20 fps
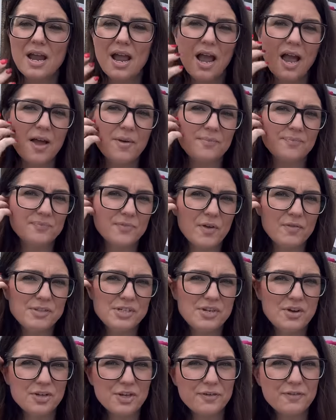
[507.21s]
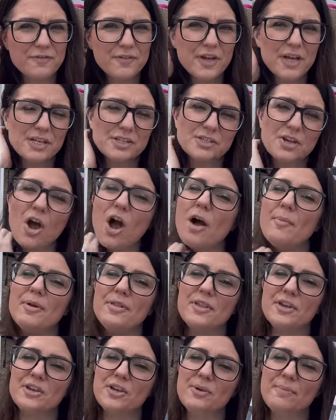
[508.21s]
obviously not your first
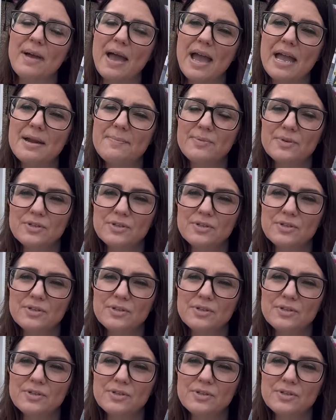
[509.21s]
garment that you made,